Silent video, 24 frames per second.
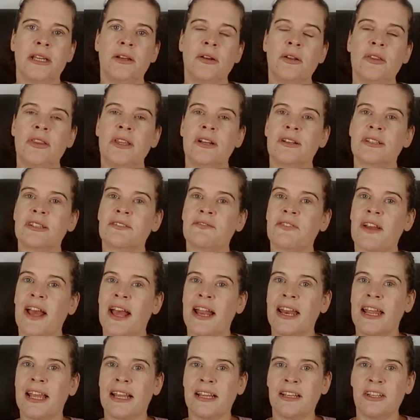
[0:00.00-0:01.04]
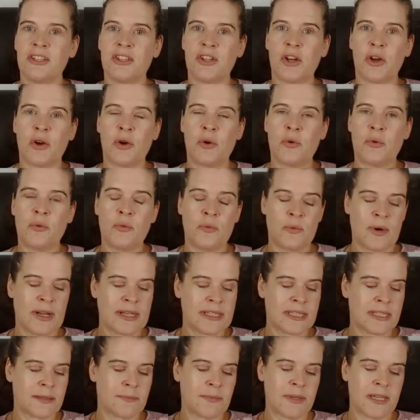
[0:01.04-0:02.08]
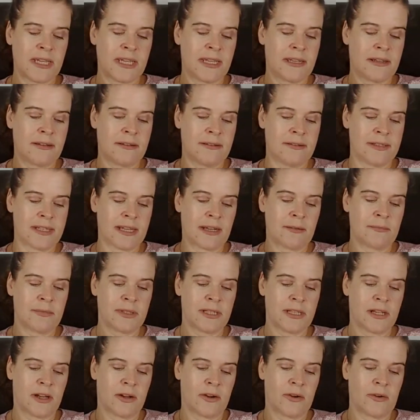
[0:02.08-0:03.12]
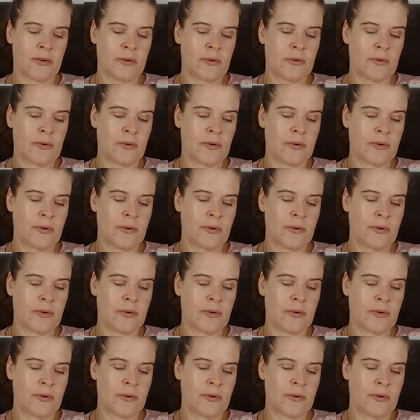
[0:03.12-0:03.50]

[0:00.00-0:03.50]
there's a Fathead dough recipe down below.